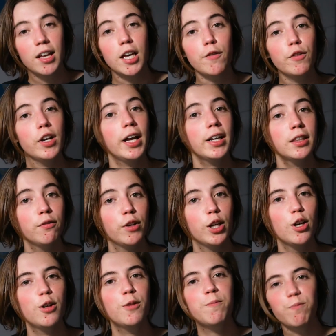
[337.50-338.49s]
If you liked the
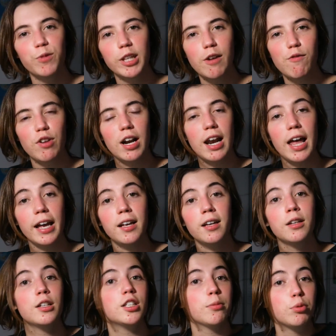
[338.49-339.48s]
video, give it a like,
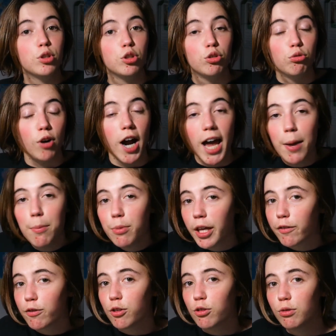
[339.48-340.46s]
subscribe
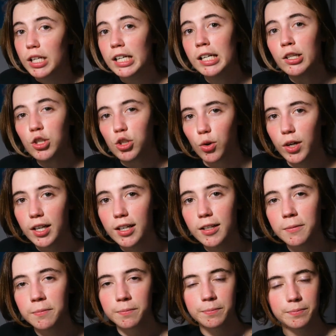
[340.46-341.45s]
if you really enjoyed it.